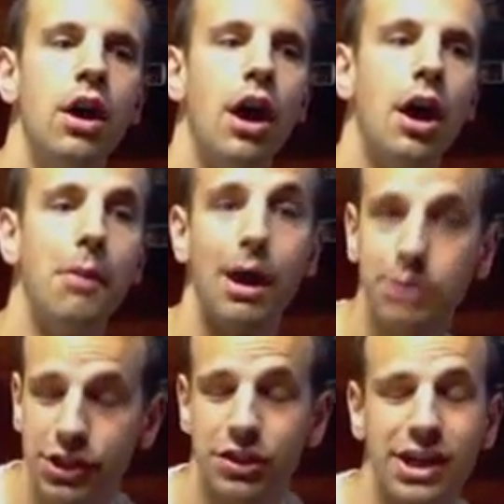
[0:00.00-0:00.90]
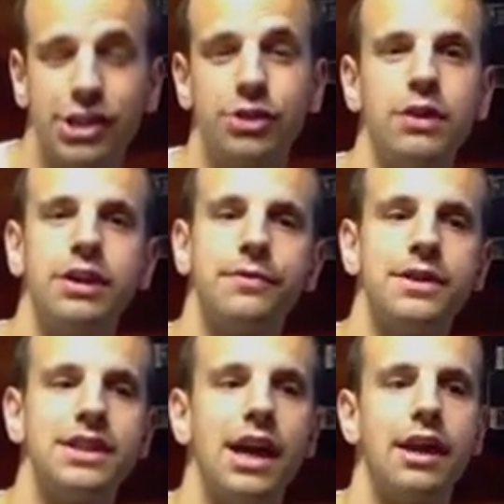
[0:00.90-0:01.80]
I'm just trying to show a
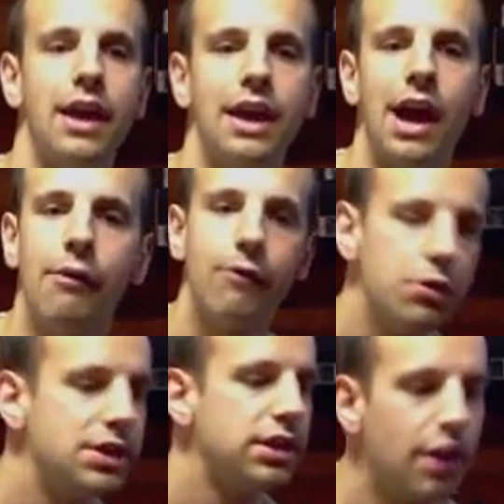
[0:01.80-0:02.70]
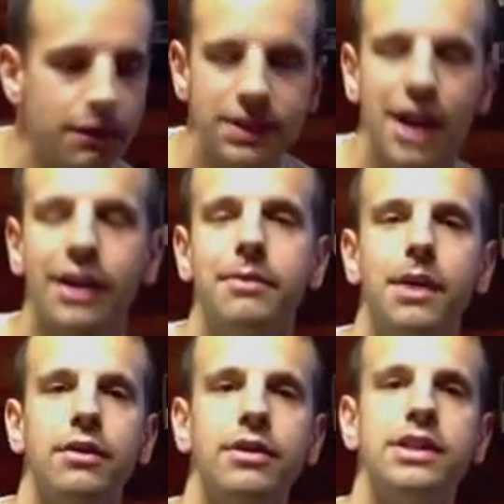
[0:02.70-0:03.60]
different side of that. I've always loved
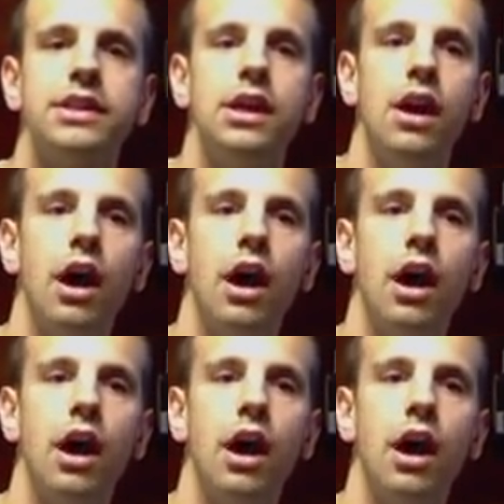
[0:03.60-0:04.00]
documentaries.